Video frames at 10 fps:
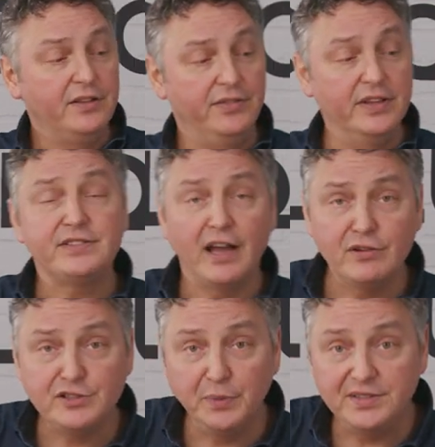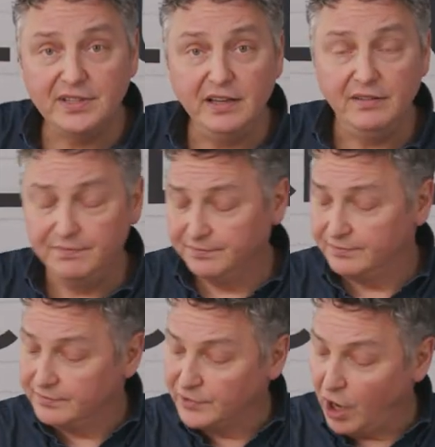This Irish whiskey,
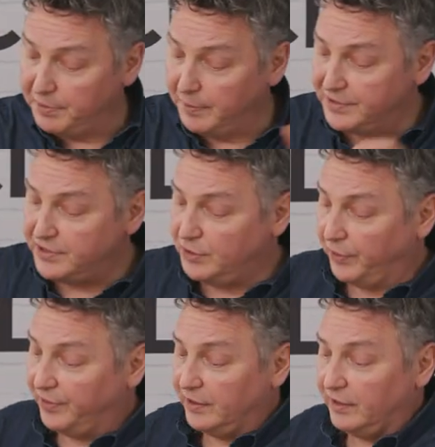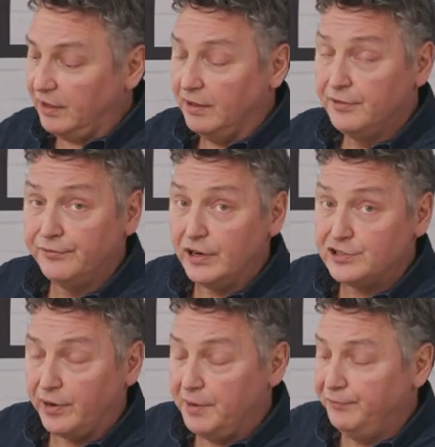complemented with a little fresh
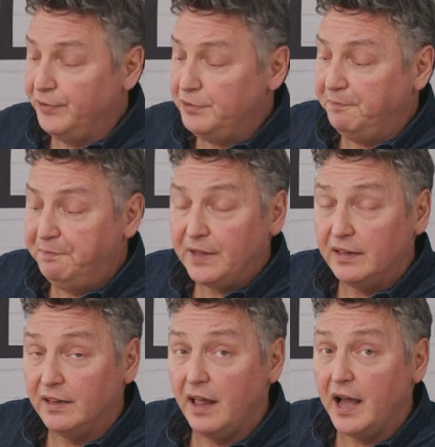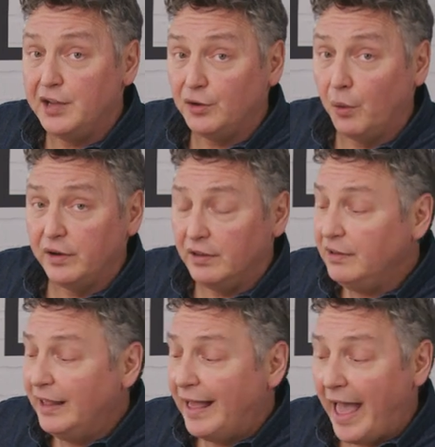grapefruit, a little honey
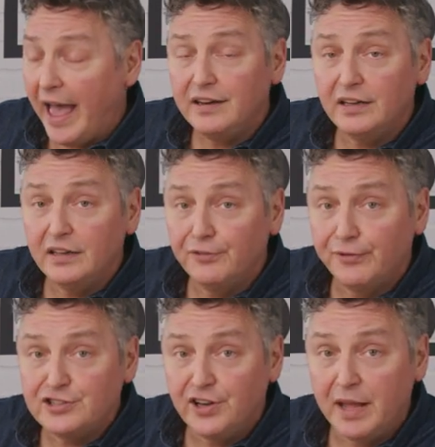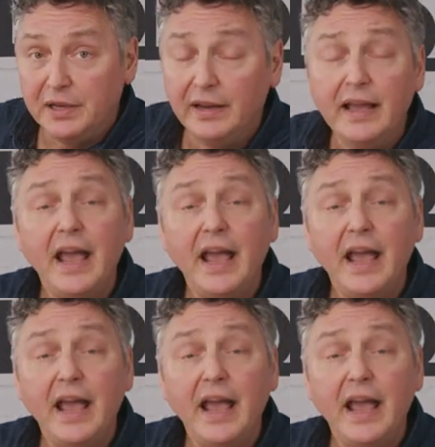cordial, and a little fresh lemon.